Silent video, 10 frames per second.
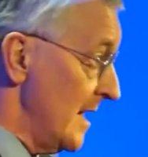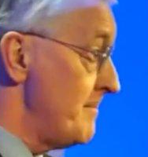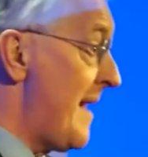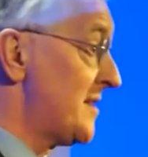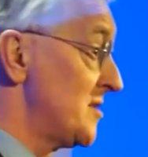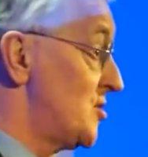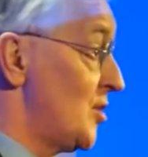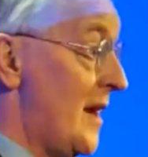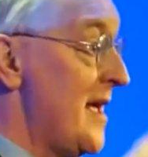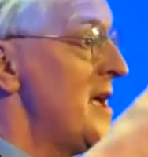It matters
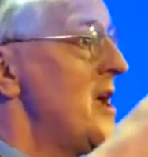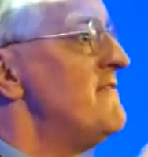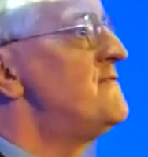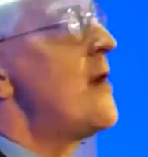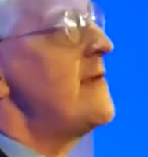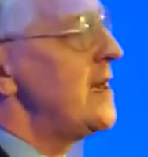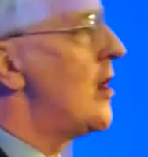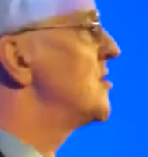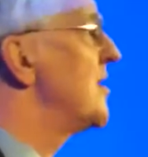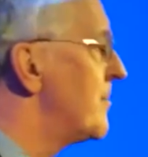to a very
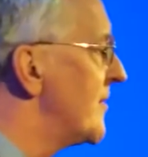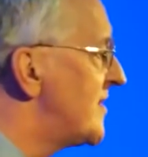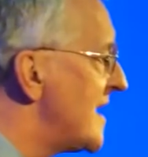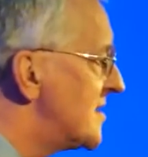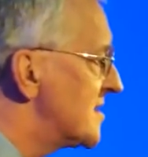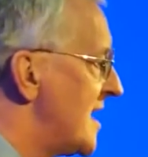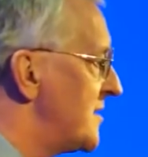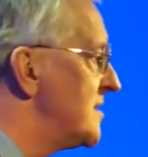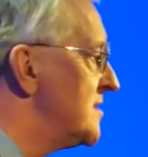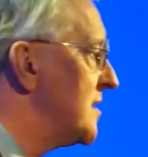large number of data
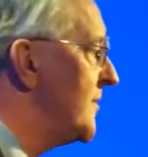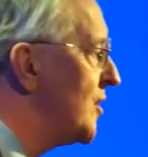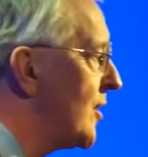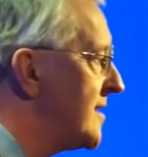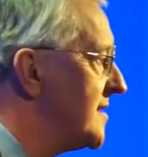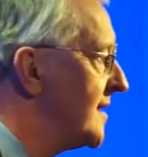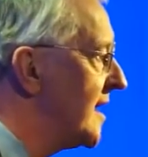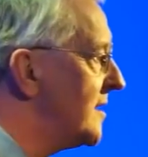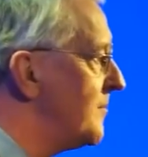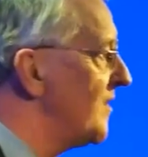centres in the
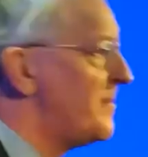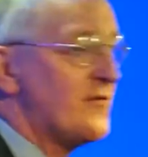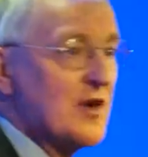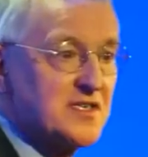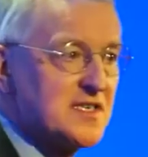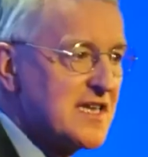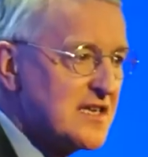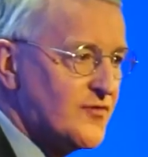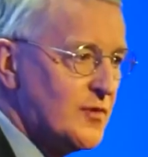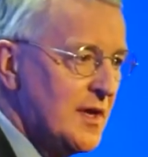United Kingdom. We've been very
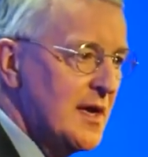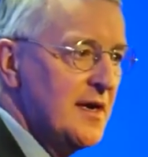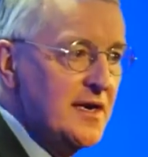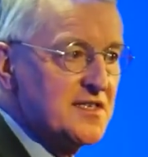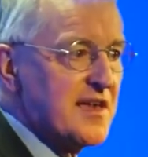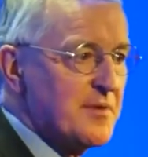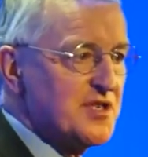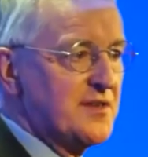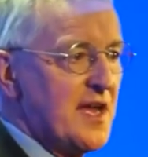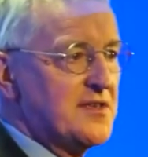successful in
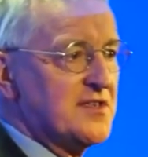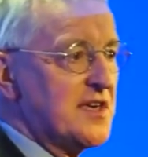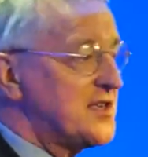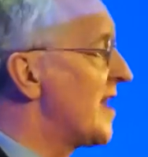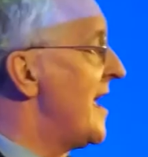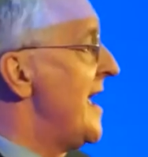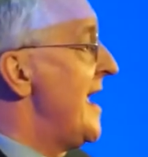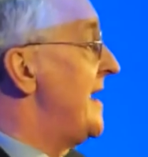establishing data centres.